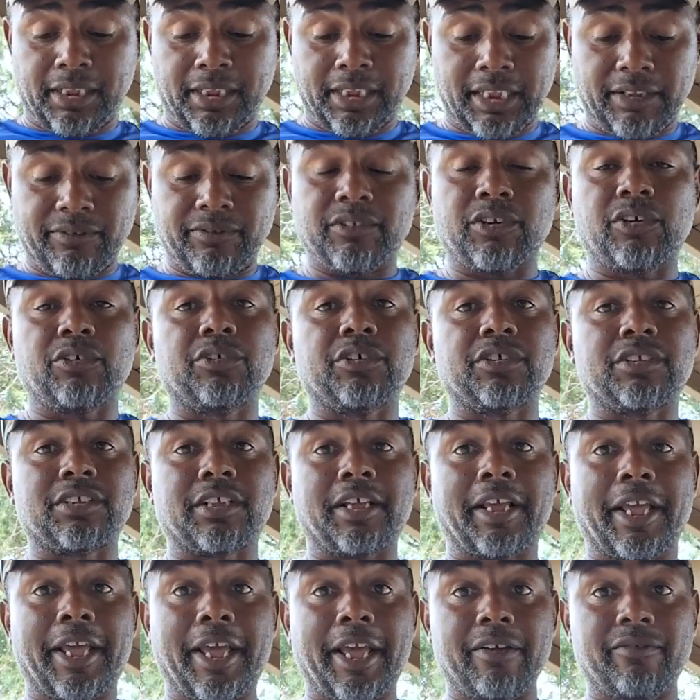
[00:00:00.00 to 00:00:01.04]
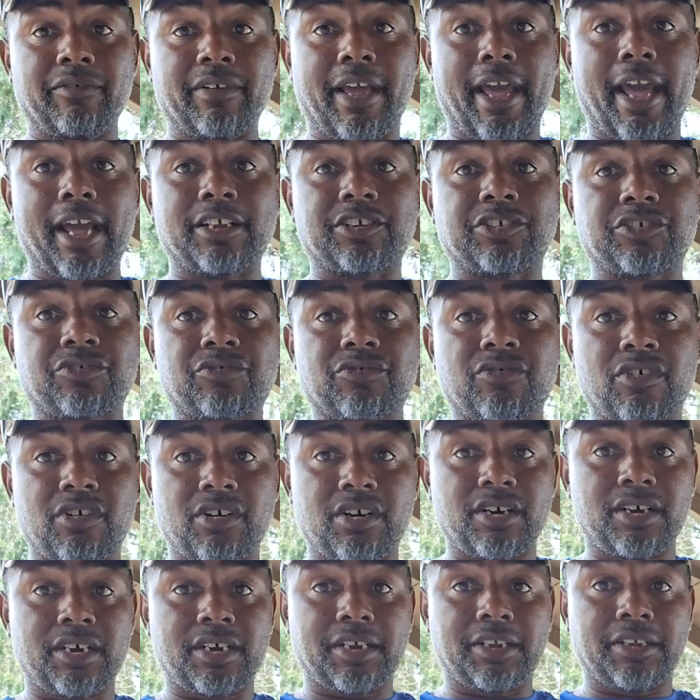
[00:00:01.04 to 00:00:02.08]
even though it's a heavy action
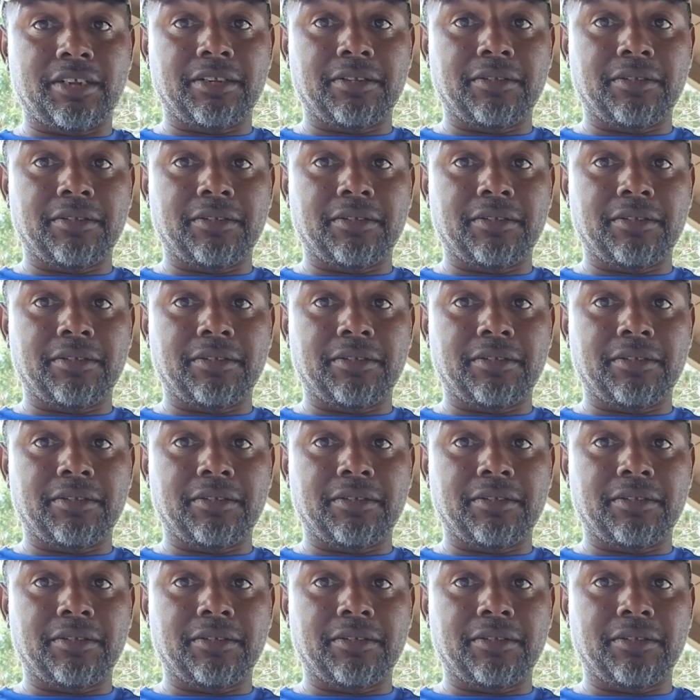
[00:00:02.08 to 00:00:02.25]
rod.